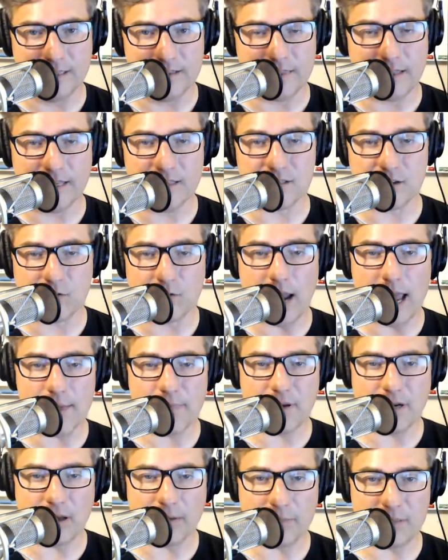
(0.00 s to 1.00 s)
Things are
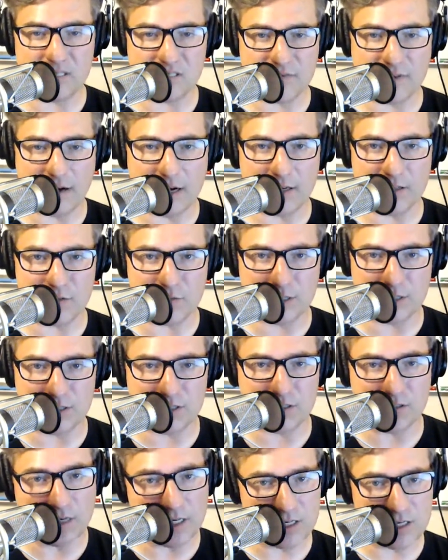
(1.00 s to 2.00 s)
wrapping up as far as
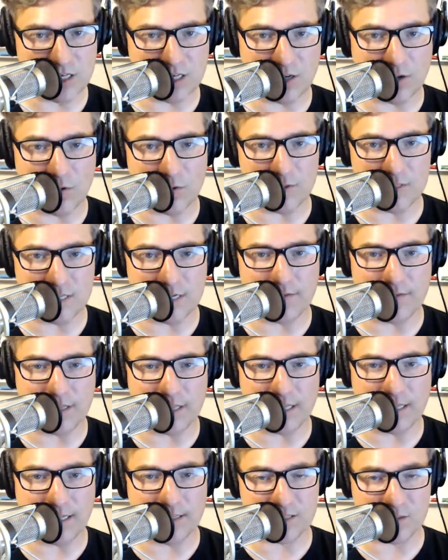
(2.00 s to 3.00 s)
registration goes and
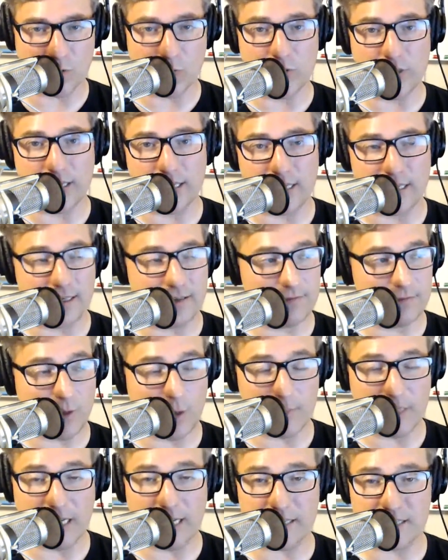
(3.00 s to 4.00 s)
everything. It's only,
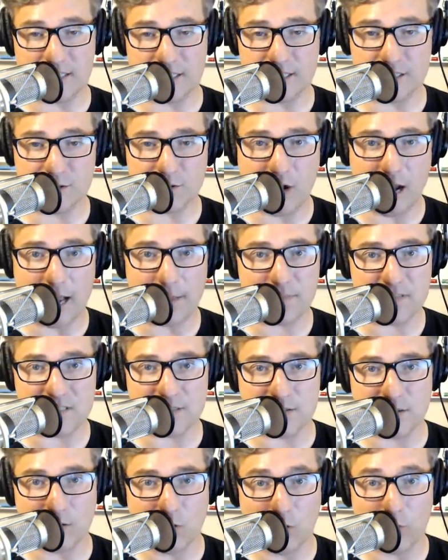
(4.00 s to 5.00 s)
as this drops, it's
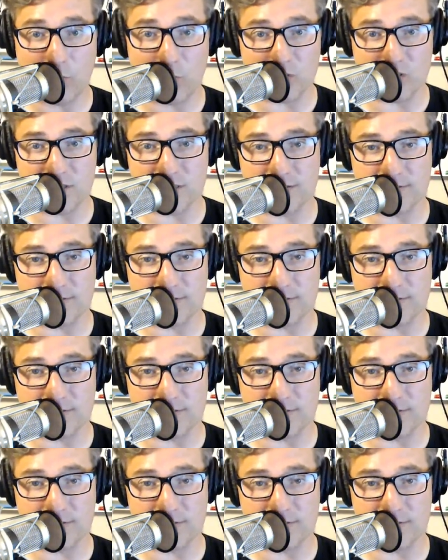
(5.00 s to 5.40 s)
almost